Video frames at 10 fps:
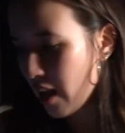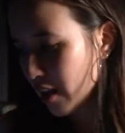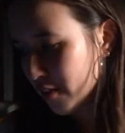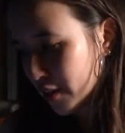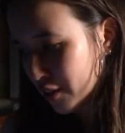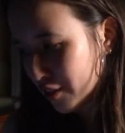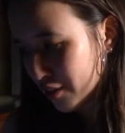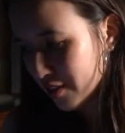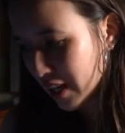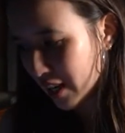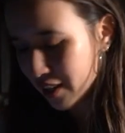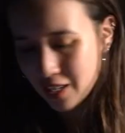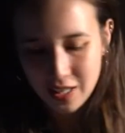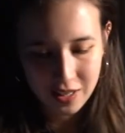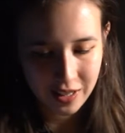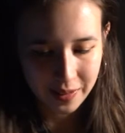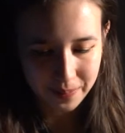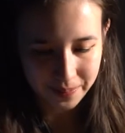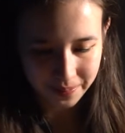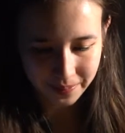photo of an alligator now.
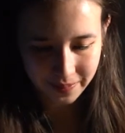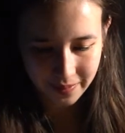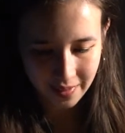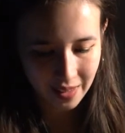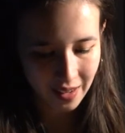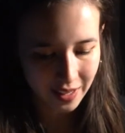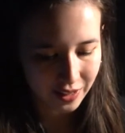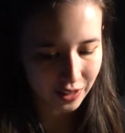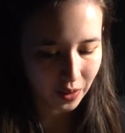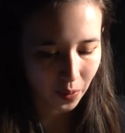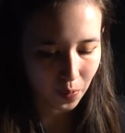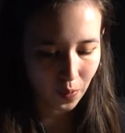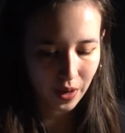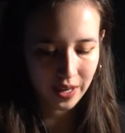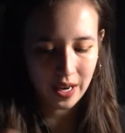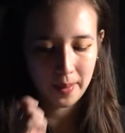So one,